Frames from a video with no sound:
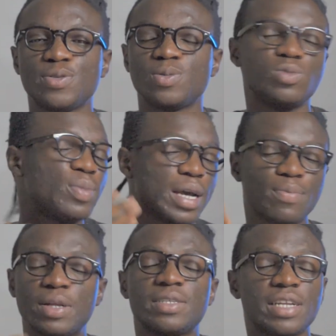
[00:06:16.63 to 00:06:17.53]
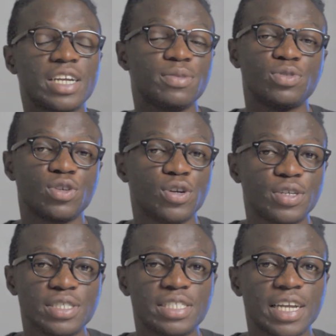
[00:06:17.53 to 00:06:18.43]
you to buy a particular
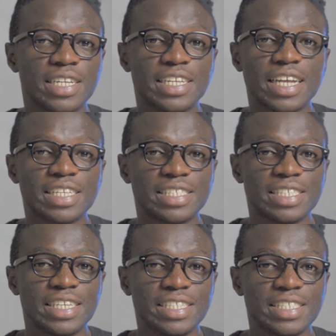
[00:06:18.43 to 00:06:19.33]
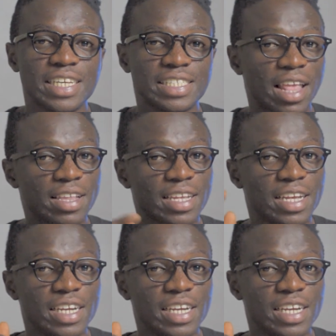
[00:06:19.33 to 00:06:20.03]
cryptocurrency, and the next thing he says is